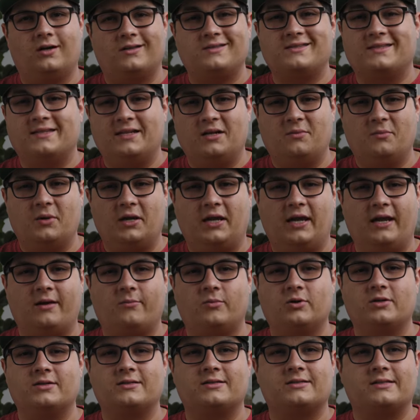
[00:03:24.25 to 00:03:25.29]
on cinema
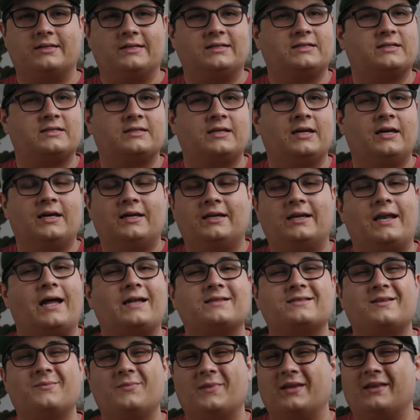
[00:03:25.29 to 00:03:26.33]
cameras, it's
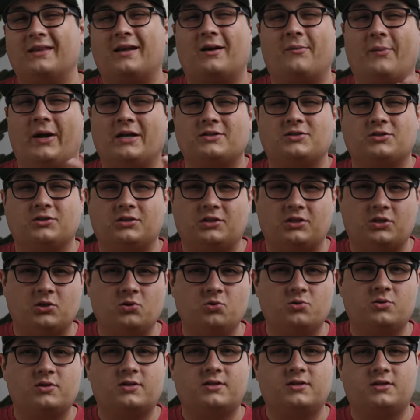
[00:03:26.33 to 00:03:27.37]
not something that I'm actually
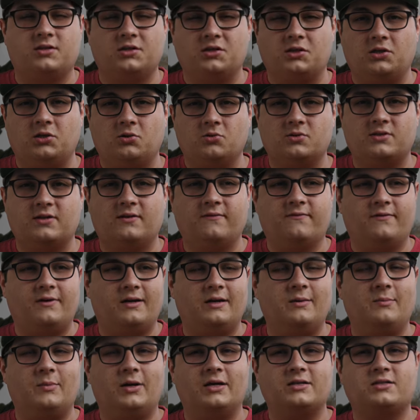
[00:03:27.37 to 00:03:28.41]
used to using
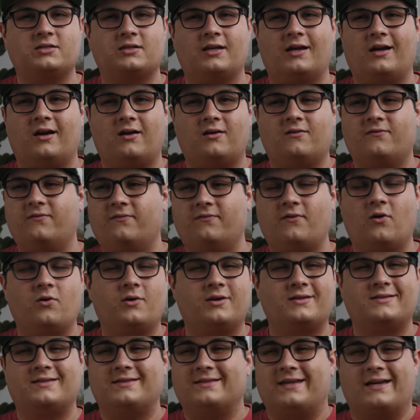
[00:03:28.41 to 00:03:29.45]
very much. Like
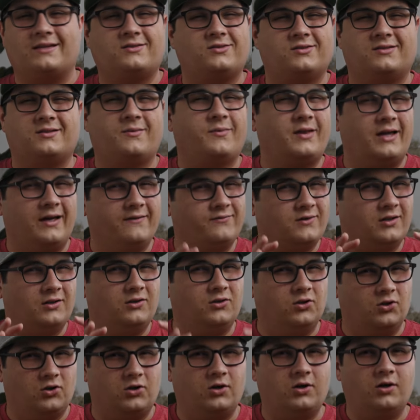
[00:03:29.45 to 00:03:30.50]
autofocus is actually something I have to
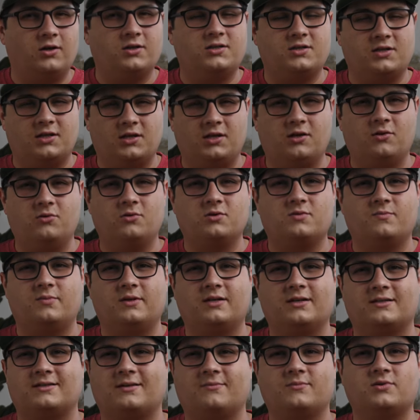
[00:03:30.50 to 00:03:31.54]
learn to use
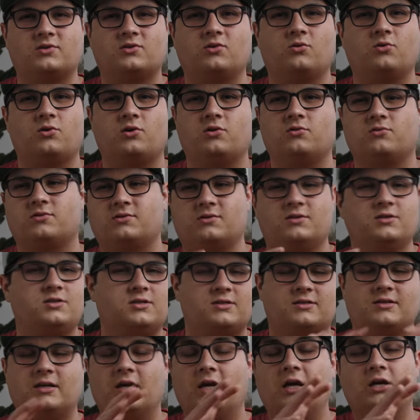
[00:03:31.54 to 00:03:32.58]
because I'm so used to
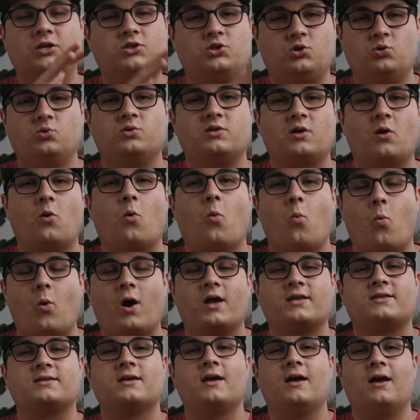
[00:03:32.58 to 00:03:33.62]
just choosing
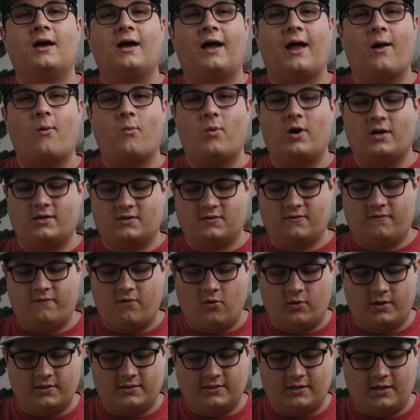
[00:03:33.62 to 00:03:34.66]
what I want to
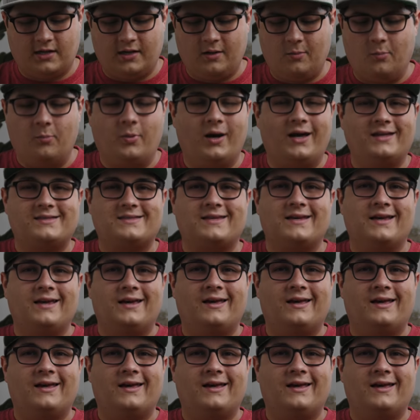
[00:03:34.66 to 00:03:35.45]
focus on. But